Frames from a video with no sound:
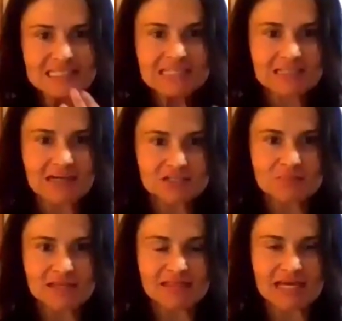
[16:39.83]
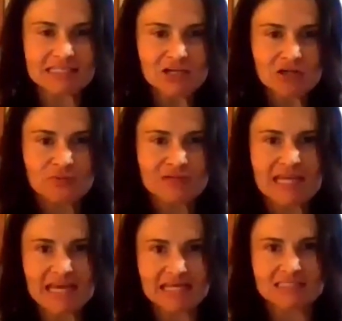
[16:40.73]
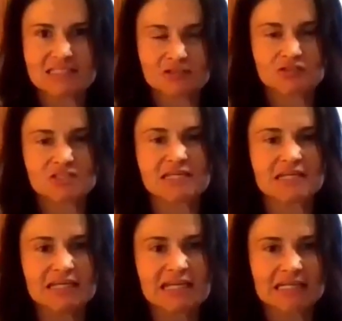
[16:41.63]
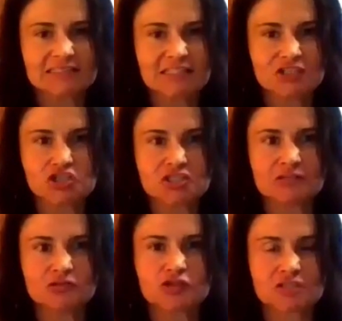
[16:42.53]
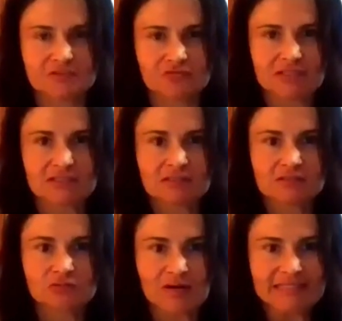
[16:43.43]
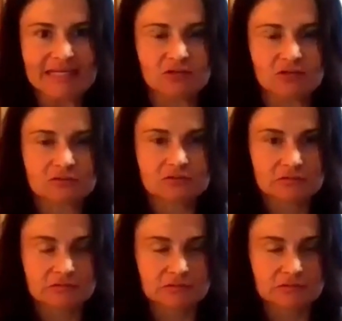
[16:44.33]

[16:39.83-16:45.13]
Yasmine, that we can still stay connected, just it looks different right now.